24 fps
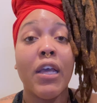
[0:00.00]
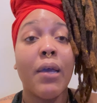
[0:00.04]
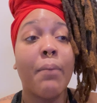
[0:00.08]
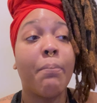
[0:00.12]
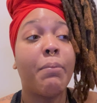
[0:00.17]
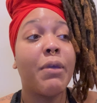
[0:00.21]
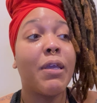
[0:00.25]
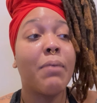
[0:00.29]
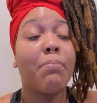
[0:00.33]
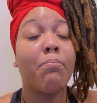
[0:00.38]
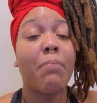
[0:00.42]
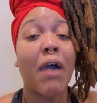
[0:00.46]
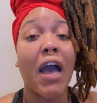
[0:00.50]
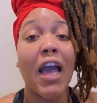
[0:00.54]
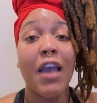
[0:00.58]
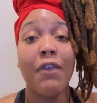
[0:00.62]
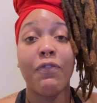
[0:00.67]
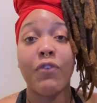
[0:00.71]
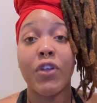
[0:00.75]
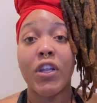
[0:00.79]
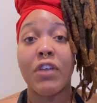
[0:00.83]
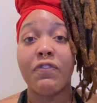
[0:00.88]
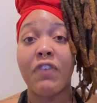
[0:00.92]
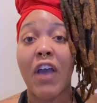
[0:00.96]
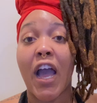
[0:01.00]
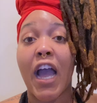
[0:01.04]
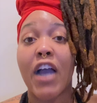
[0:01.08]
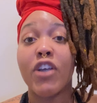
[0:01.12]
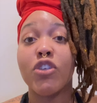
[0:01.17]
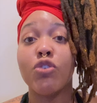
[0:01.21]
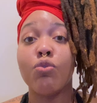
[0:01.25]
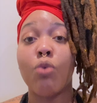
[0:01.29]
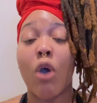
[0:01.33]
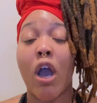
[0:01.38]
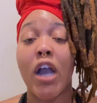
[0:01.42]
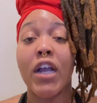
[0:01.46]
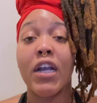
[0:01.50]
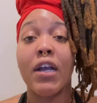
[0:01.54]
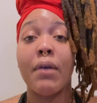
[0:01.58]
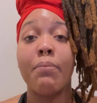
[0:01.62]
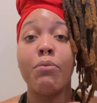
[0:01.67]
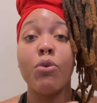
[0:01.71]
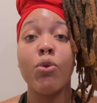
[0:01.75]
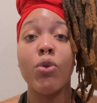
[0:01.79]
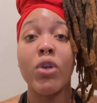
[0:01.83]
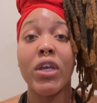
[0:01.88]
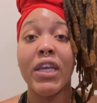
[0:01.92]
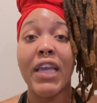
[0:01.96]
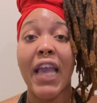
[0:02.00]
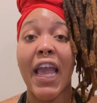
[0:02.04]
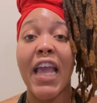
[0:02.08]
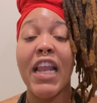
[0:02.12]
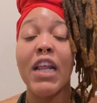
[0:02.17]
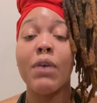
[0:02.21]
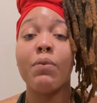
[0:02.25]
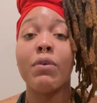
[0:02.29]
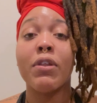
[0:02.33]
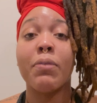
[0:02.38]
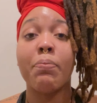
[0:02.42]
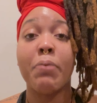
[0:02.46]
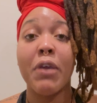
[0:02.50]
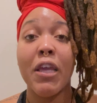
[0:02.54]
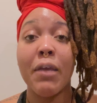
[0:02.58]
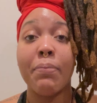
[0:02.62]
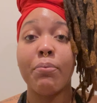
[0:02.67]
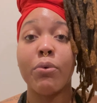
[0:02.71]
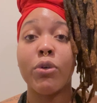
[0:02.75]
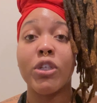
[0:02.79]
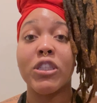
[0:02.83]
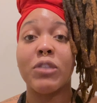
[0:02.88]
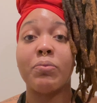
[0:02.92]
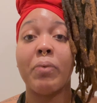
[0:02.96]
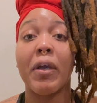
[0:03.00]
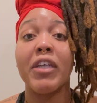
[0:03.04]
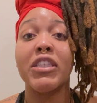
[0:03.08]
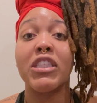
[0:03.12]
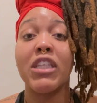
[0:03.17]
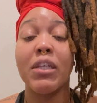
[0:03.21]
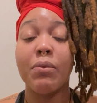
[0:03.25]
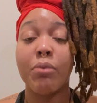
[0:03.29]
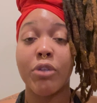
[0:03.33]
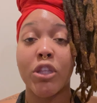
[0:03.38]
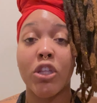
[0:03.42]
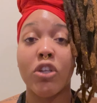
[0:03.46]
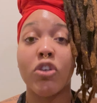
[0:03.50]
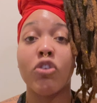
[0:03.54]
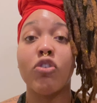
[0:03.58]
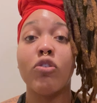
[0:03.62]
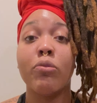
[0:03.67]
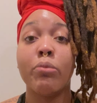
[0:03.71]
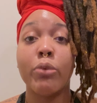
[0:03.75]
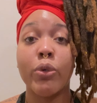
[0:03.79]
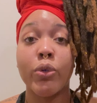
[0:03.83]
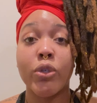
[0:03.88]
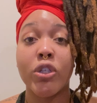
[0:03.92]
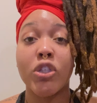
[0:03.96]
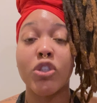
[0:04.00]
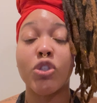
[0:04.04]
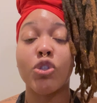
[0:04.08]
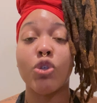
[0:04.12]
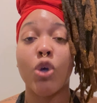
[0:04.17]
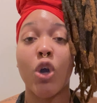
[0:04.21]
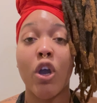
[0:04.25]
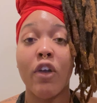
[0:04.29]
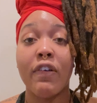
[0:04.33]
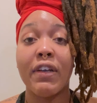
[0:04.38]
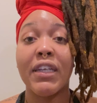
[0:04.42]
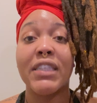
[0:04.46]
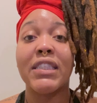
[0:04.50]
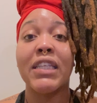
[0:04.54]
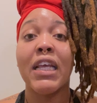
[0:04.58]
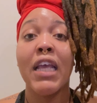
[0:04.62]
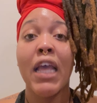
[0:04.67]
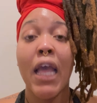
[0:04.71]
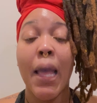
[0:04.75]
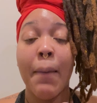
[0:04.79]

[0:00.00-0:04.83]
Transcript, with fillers: Be mindful of how you are communicating with people, especially with the new moon in Taurus.